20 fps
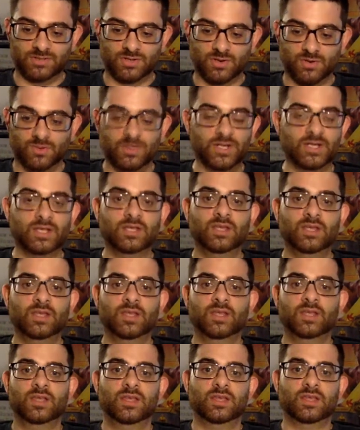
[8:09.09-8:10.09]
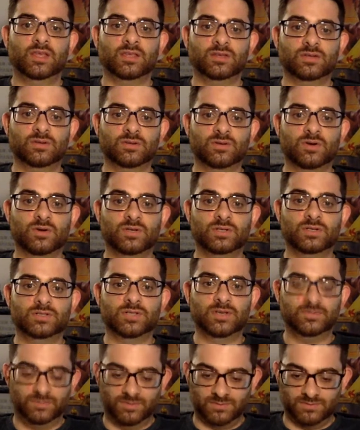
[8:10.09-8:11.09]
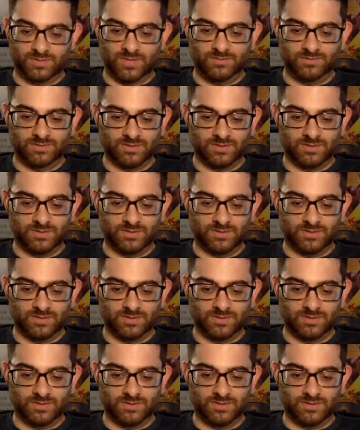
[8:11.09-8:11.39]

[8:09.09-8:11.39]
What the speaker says: Cody, and, you know, Cody definitely,